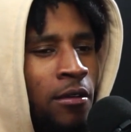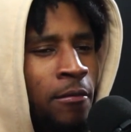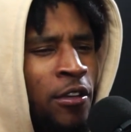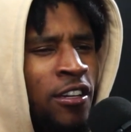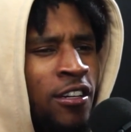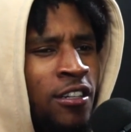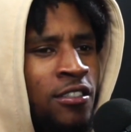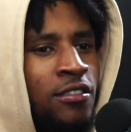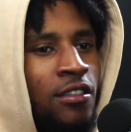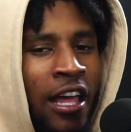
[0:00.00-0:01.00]

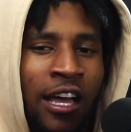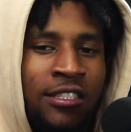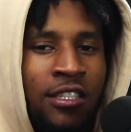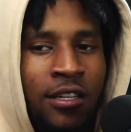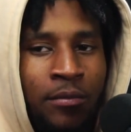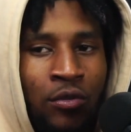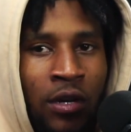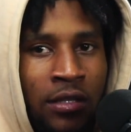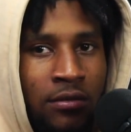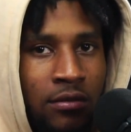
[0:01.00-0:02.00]
Because, like I said, bro, like